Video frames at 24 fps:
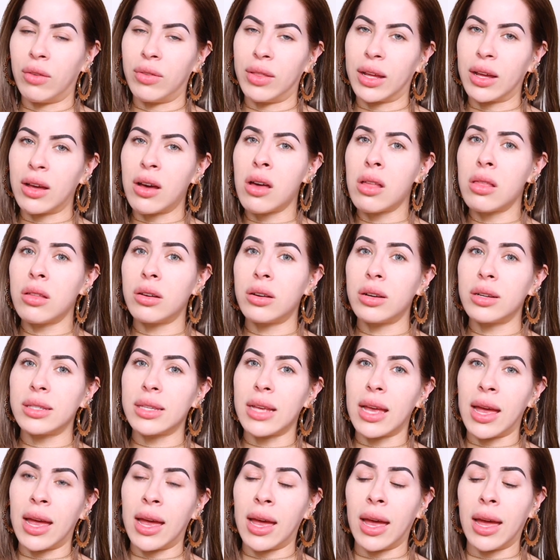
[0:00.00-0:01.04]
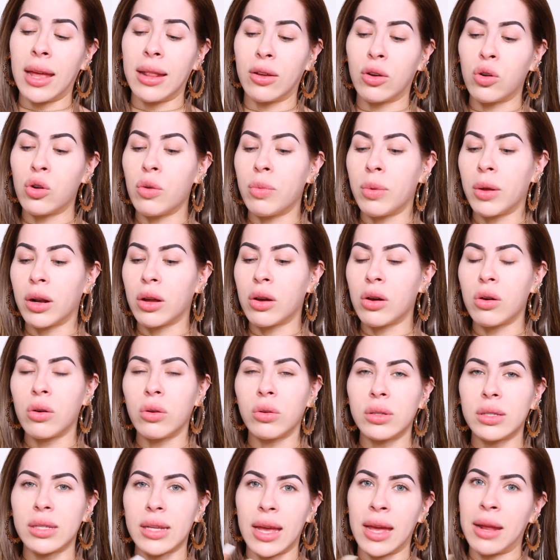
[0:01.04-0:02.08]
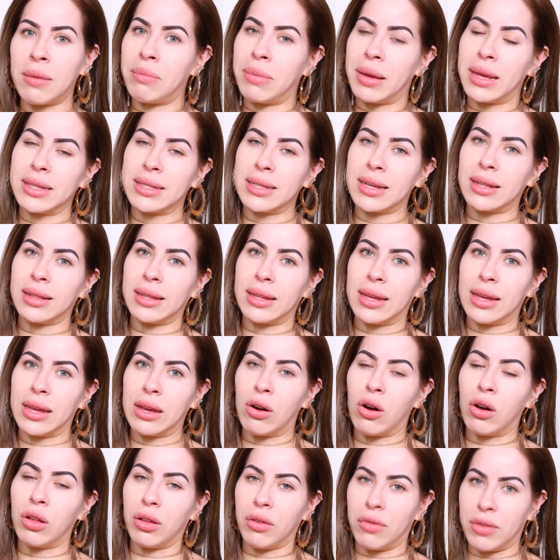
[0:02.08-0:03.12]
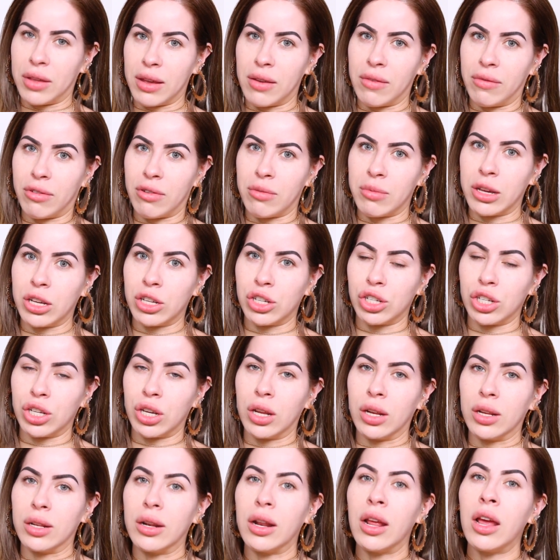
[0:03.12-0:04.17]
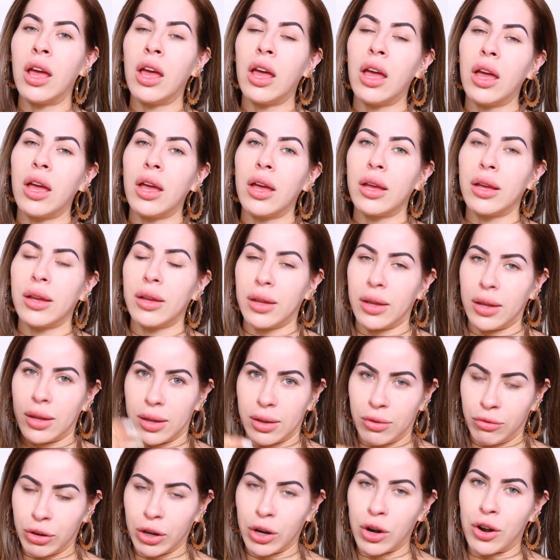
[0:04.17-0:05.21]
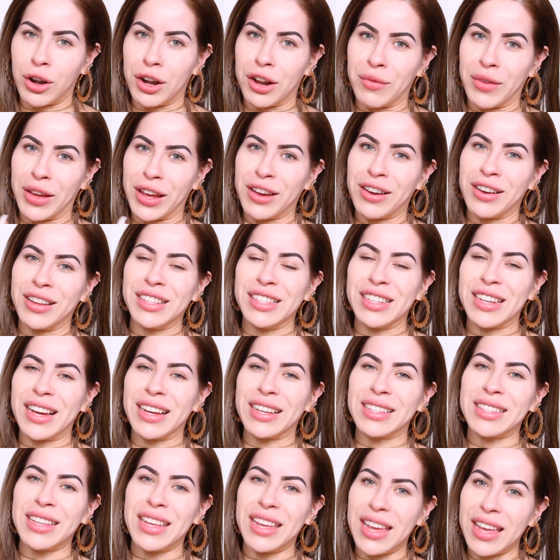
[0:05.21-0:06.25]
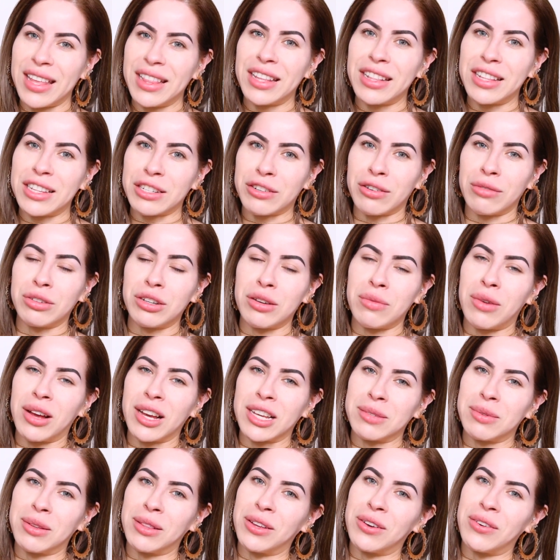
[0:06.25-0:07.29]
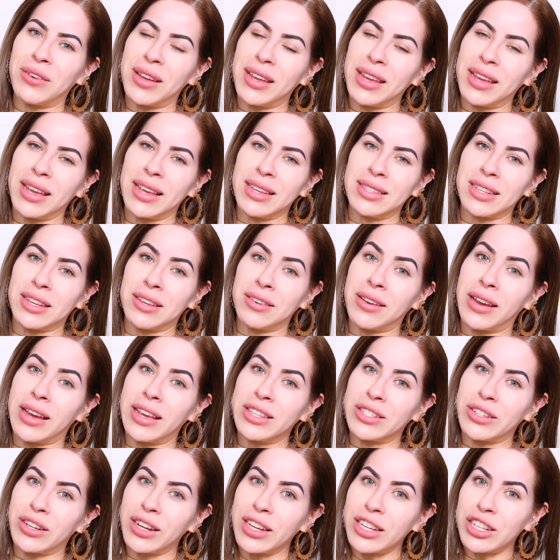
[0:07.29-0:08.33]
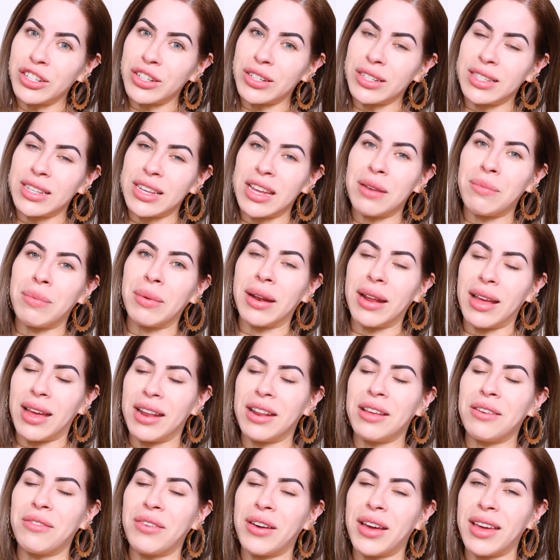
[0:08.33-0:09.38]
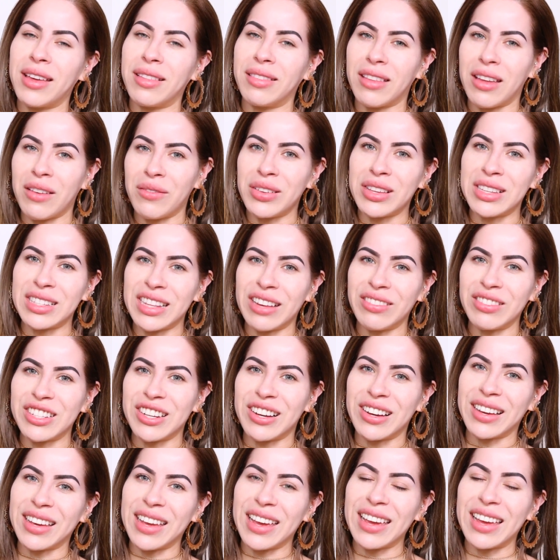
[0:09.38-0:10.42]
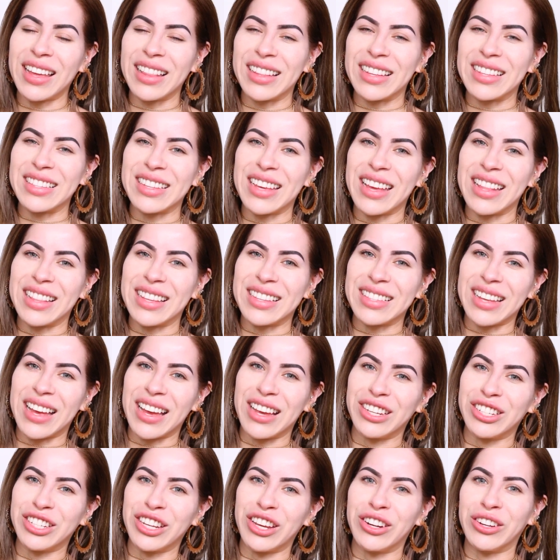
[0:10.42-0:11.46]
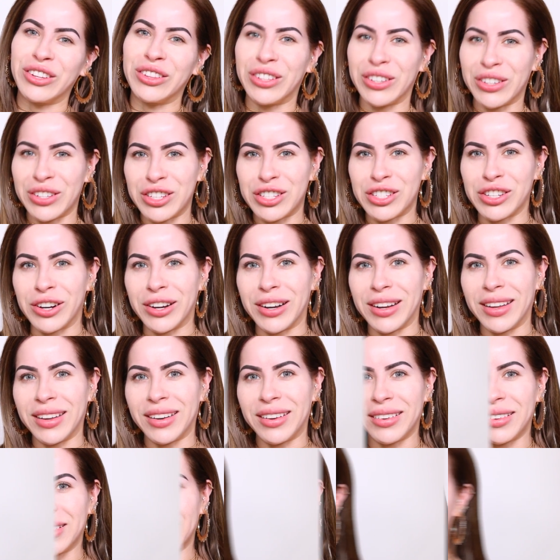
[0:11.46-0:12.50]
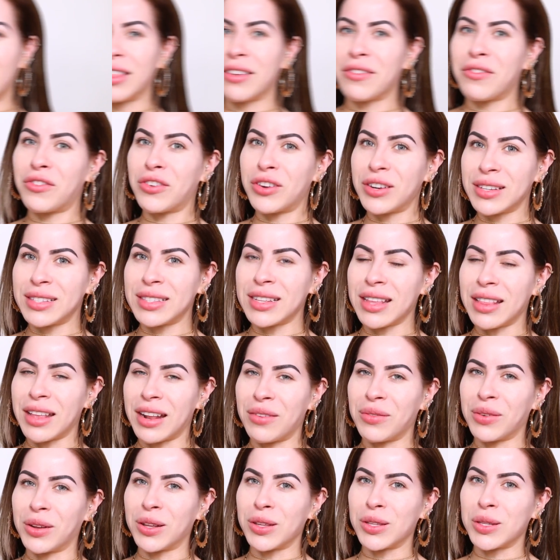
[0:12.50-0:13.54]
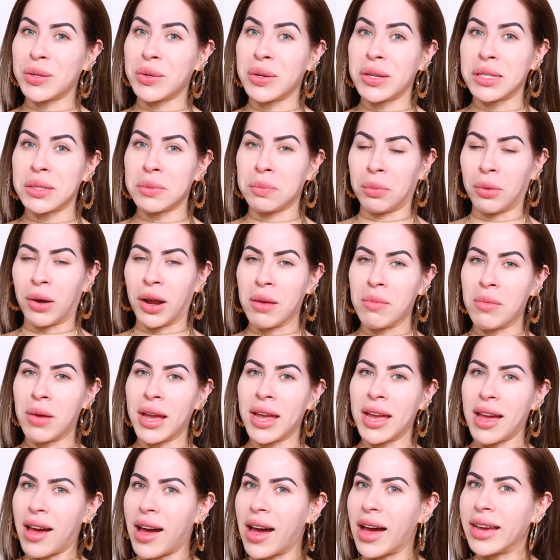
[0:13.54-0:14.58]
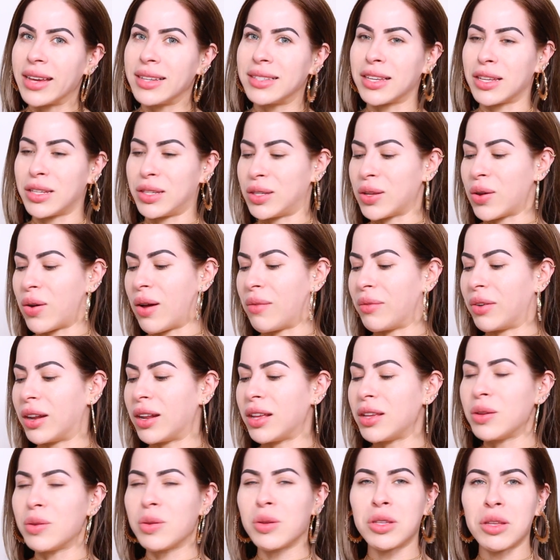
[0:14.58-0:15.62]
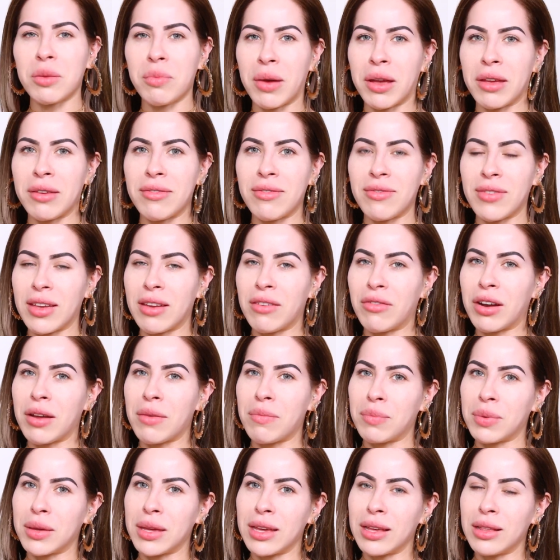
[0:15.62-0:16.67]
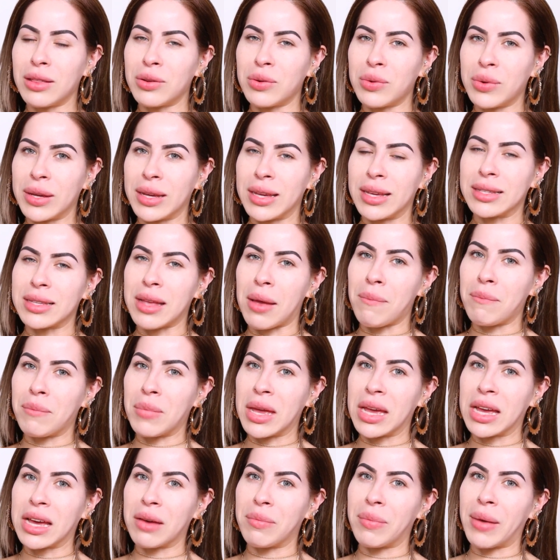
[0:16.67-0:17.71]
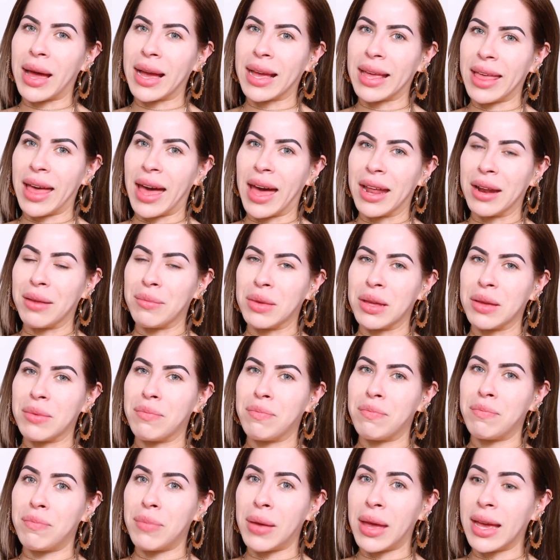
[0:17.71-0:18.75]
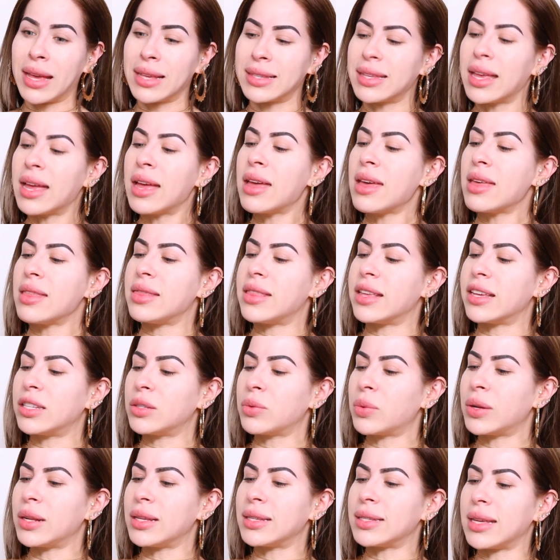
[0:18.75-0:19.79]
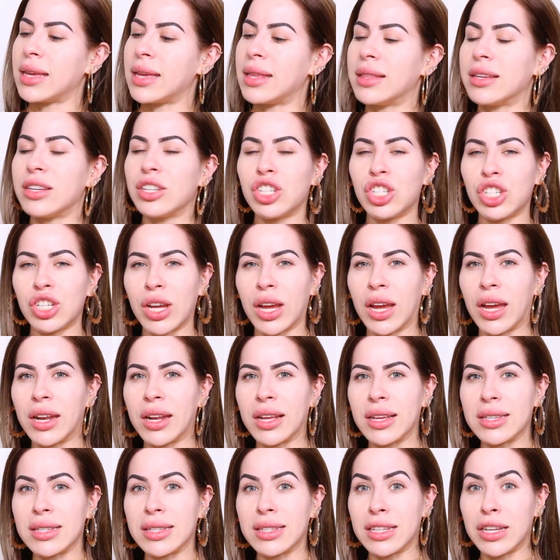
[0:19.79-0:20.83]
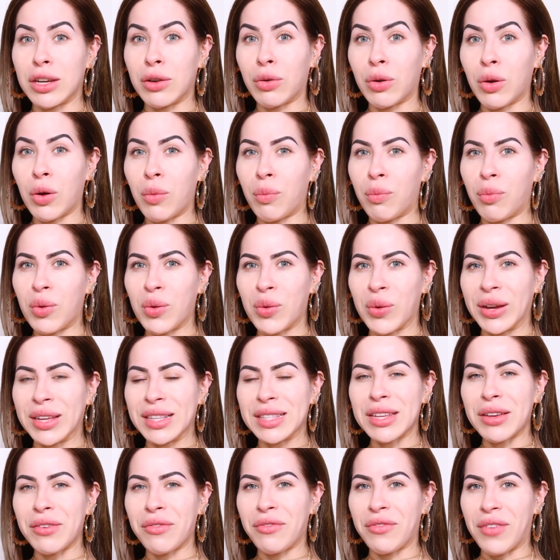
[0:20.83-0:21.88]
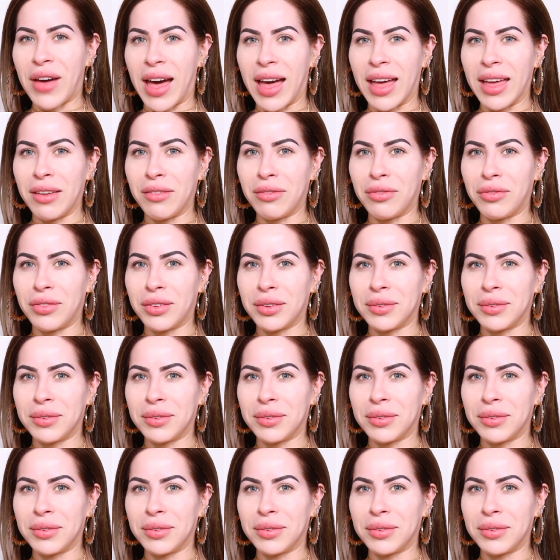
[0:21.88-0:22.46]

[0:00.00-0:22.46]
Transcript: of the colors and coupon codes and basically all of the information regarding my contacts in the description box below in case that you guys are interested. But anyway, let me stop talking and let's get this eyeshadow look started. And the first thing that I'm going to do is prime my eyes. So I'm going to use my favorite P. Louise Makeup Academy base. This one is in the shade zero point five.